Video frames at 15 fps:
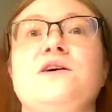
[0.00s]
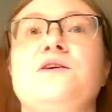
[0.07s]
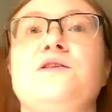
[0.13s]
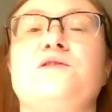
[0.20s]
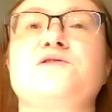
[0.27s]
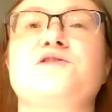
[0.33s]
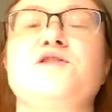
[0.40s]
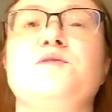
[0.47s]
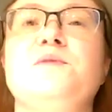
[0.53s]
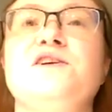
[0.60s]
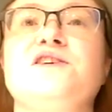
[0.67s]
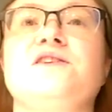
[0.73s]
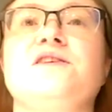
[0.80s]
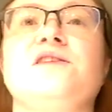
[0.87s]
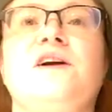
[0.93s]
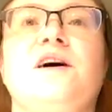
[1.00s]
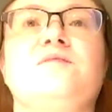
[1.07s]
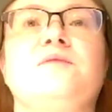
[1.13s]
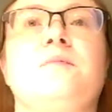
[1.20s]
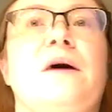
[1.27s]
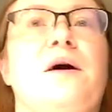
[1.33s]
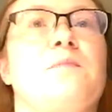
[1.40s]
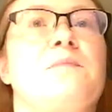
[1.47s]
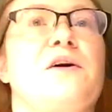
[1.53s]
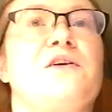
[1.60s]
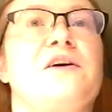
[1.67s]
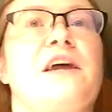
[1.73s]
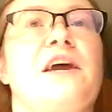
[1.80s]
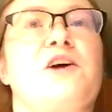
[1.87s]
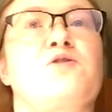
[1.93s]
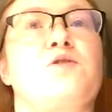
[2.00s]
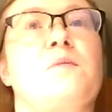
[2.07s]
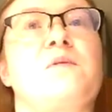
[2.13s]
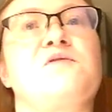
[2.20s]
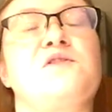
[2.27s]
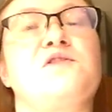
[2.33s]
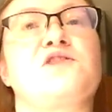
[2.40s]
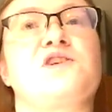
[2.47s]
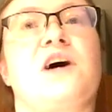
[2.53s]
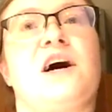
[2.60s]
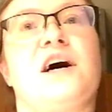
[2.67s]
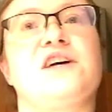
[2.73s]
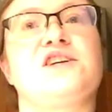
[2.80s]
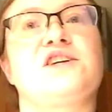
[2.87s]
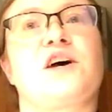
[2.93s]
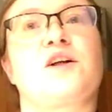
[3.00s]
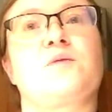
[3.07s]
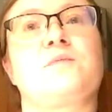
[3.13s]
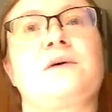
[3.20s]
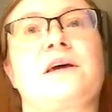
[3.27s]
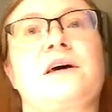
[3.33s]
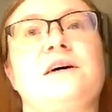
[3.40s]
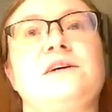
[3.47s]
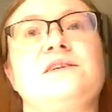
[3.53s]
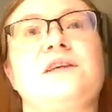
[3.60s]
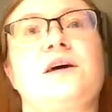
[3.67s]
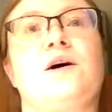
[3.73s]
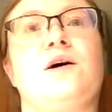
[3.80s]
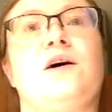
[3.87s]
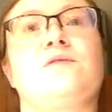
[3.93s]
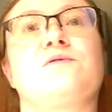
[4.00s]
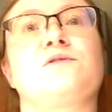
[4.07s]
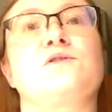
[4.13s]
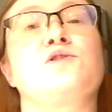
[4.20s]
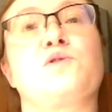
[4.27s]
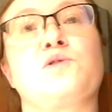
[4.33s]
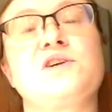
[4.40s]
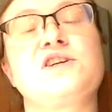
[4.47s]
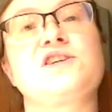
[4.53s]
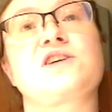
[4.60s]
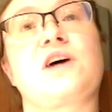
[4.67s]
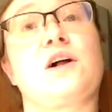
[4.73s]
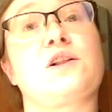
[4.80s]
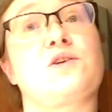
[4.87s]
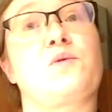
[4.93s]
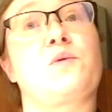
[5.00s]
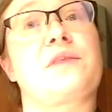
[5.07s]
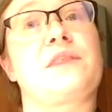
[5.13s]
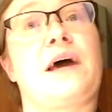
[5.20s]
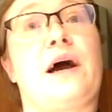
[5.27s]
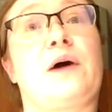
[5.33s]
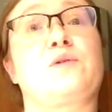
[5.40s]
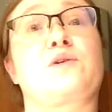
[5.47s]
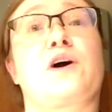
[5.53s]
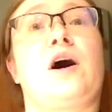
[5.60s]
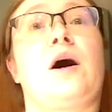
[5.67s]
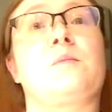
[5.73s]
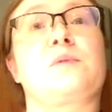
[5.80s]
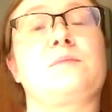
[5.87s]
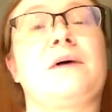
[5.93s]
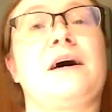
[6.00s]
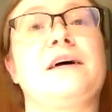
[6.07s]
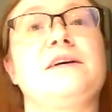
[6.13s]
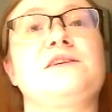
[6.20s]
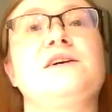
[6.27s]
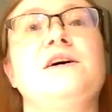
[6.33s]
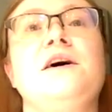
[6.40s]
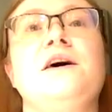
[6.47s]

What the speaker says: There's so much to love about Mary Kay Chromafusion eyeshadow because they offer gorgeous color without compromise.